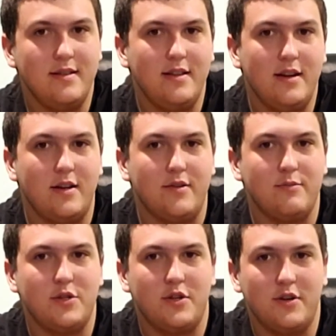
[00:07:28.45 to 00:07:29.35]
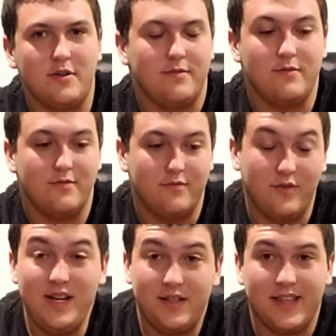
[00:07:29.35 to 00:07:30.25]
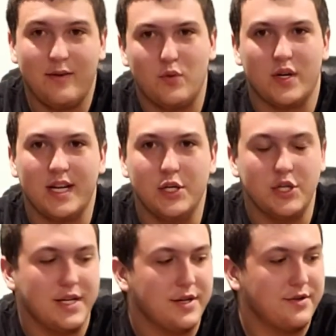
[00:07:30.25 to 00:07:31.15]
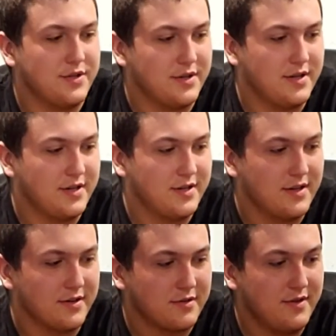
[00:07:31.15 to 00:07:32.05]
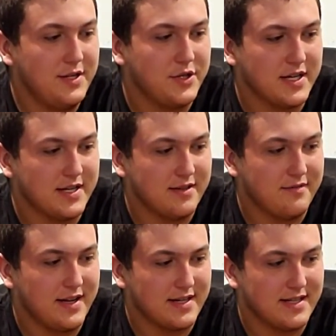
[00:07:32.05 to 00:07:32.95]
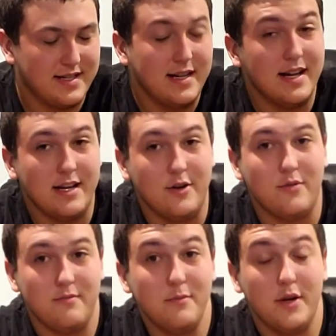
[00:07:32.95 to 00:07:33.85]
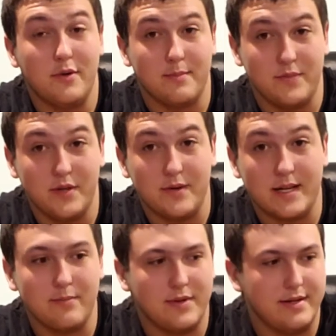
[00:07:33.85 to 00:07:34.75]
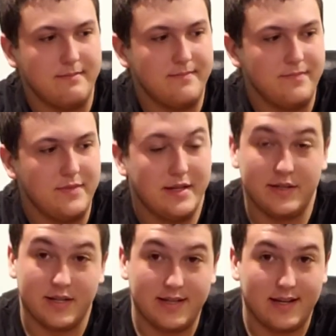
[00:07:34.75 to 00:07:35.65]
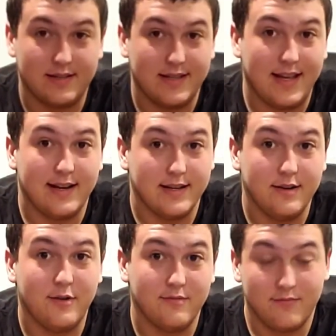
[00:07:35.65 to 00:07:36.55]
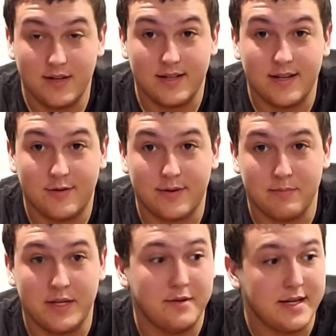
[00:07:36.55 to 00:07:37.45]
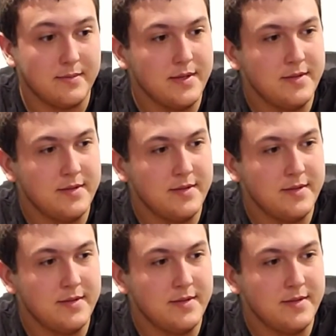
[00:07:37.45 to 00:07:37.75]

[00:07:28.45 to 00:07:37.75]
you know, I'm sure real network engineers are cringing at the fact that I don't know what I'm doing, but it's exactly that. I don't really know what I'm doing.